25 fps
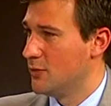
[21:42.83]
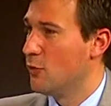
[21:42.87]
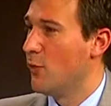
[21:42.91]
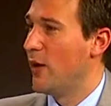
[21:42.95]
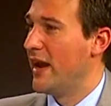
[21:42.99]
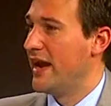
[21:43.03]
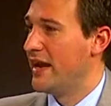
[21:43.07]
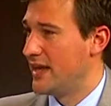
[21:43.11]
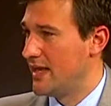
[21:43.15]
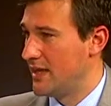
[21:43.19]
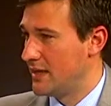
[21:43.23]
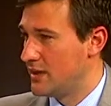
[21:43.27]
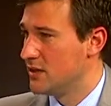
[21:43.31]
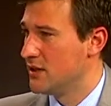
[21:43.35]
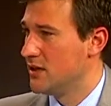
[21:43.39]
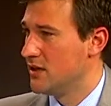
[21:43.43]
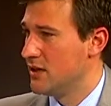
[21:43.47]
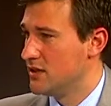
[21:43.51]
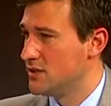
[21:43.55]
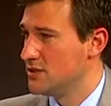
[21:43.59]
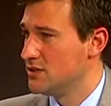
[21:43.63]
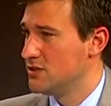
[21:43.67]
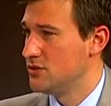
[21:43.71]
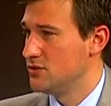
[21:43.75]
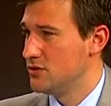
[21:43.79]
rating
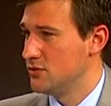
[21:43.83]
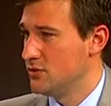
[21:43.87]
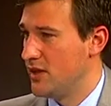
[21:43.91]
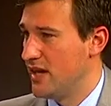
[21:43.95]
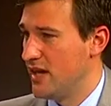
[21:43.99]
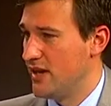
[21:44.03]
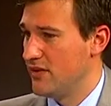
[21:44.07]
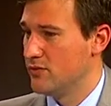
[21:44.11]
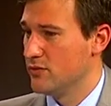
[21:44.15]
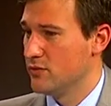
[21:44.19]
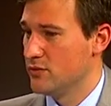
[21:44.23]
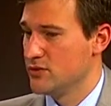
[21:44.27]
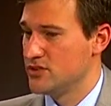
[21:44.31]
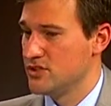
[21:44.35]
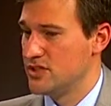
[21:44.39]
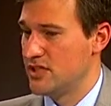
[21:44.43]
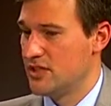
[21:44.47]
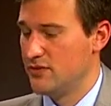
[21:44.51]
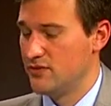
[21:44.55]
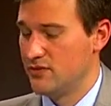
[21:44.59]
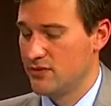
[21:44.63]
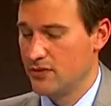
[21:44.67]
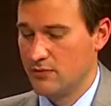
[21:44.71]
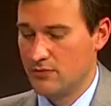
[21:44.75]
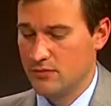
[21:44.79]
to have
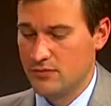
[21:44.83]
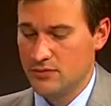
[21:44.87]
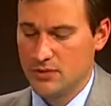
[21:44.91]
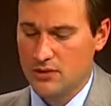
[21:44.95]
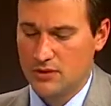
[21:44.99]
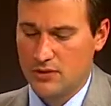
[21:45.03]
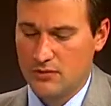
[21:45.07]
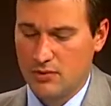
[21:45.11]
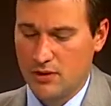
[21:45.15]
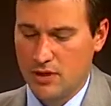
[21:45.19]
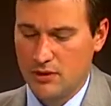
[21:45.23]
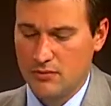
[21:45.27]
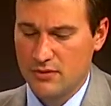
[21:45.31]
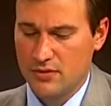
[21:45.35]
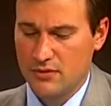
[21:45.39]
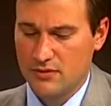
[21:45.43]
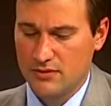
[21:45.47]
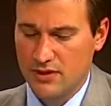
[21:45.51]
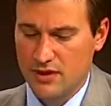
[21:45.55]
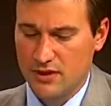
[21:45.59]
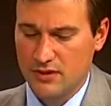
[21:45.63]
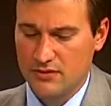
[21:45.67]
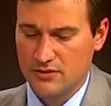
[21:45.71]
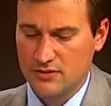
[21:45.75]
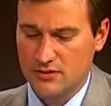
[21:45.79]
received from the Department of
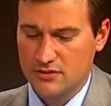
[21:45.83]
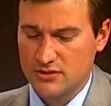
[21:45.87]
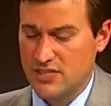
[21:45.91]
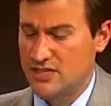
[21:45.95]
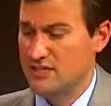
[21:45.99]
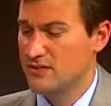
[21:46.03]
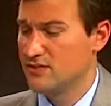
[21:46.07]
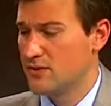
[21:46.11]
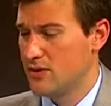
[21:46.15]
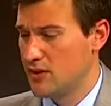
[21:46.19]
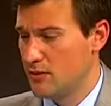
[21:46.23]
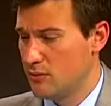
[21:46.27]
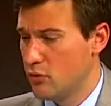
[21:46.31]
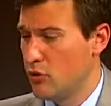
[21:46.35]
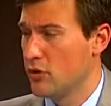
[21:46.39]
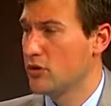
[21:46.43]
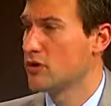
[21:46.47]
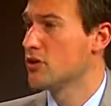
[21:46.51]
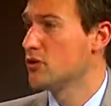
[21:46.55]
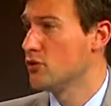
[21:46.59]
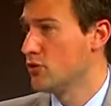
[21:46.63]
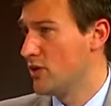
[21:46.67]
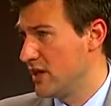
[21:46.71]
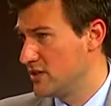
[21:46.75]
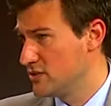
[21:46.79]
Health. So that's very important.
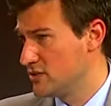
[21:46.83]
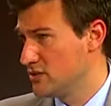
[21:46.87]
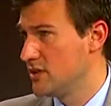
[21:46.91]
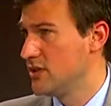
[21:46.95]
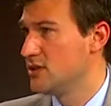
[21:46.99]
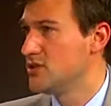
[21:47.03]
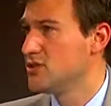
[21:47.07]
Congratulations